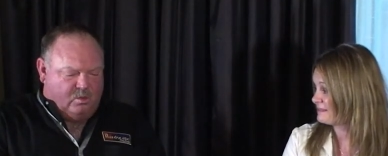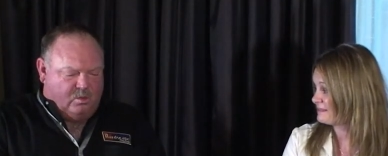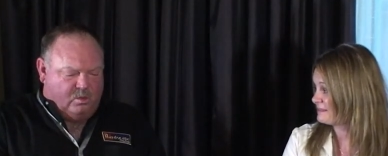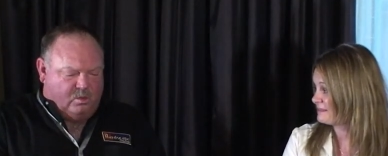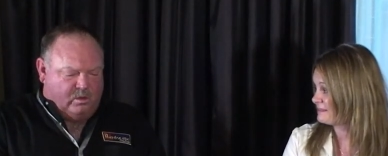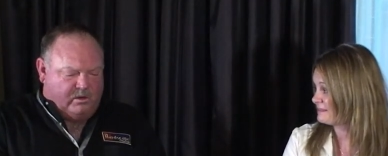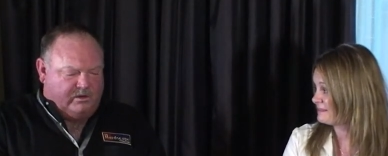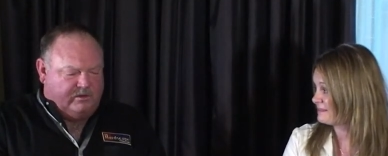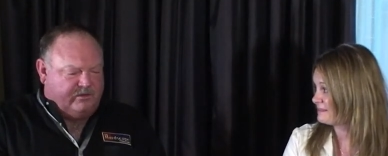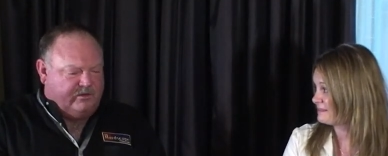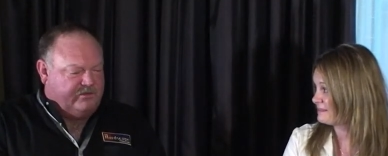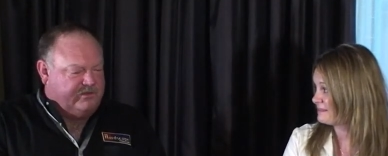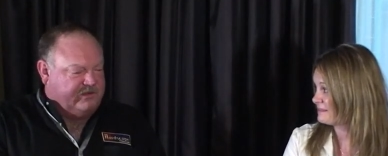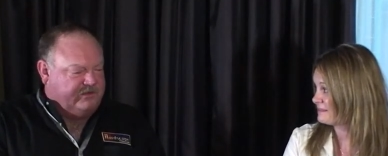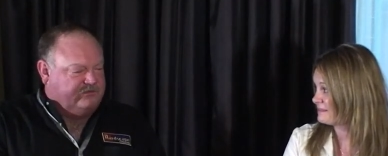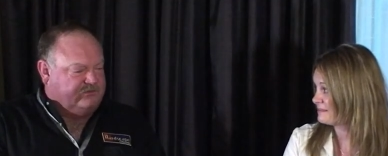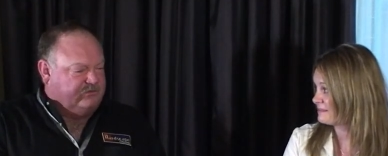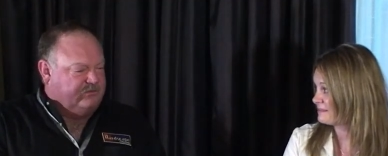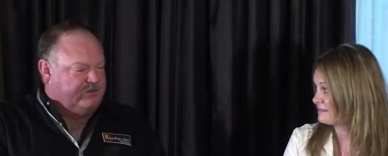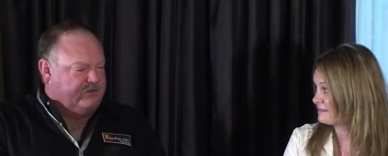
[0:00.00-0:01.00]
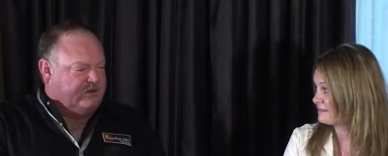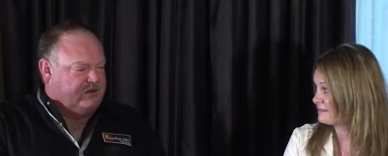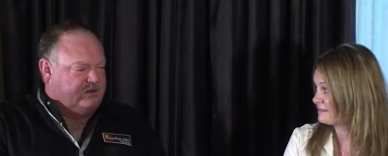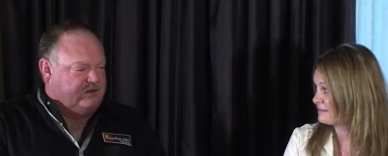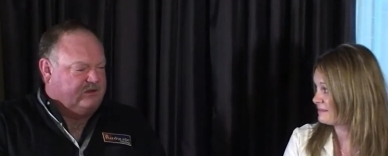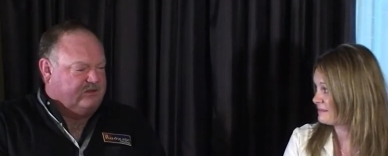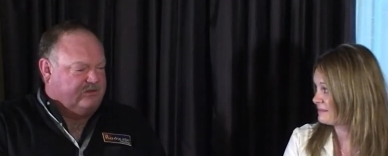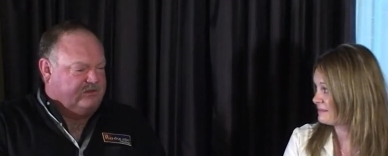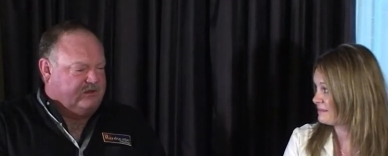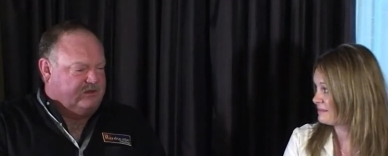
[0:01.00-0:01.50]
Speaker 1: What are the things you think
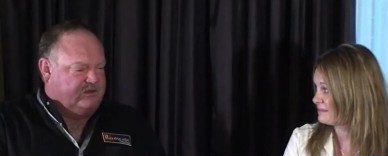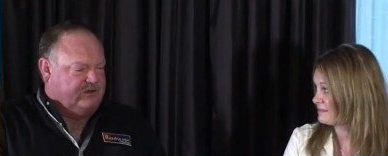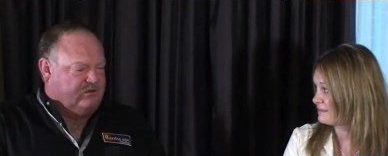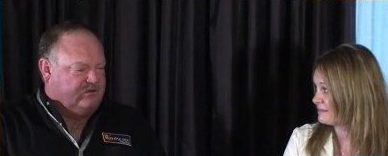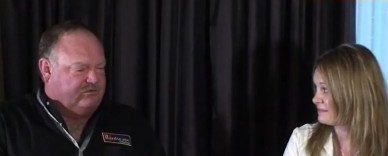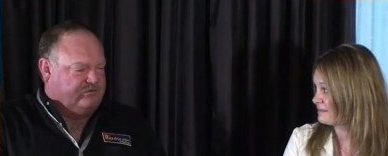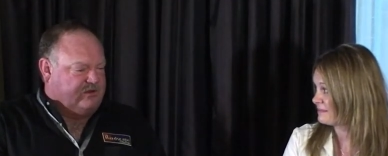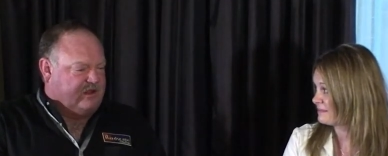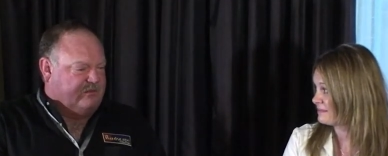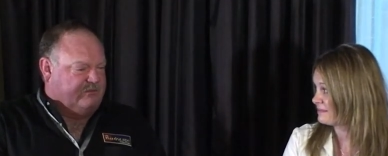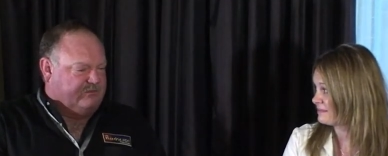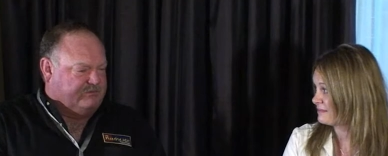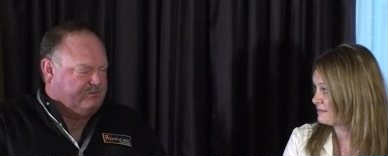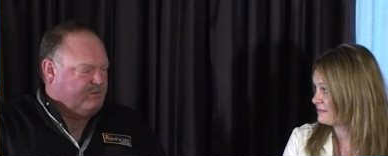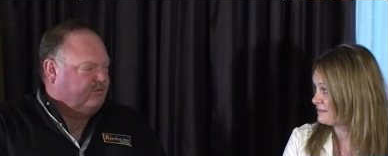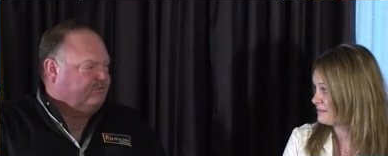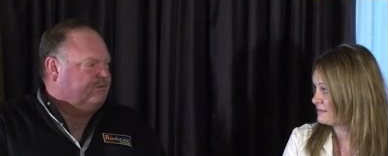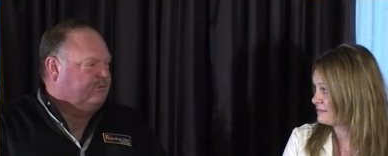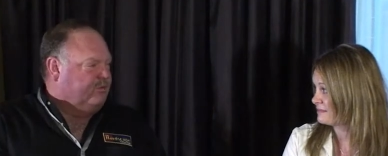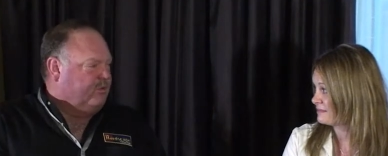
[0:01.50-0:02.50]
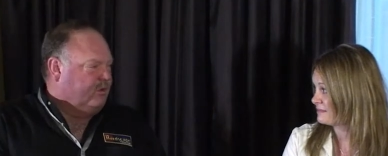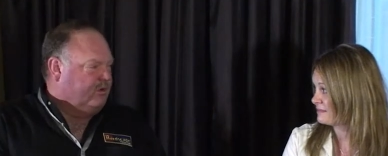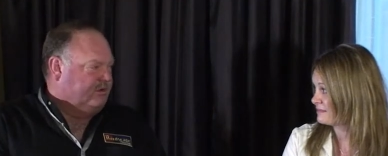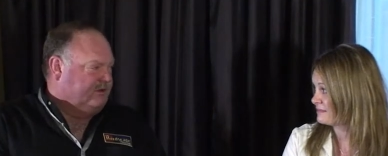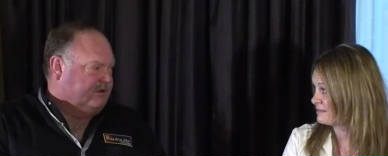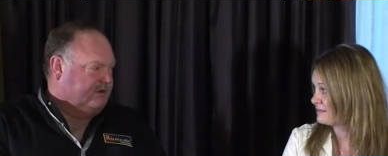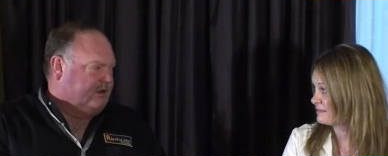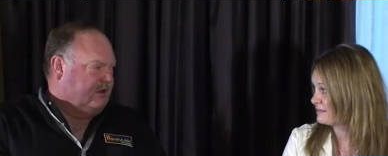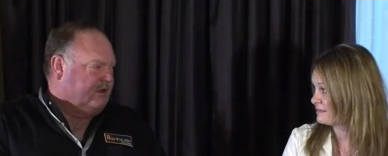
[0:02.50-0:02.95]
that your job is most important in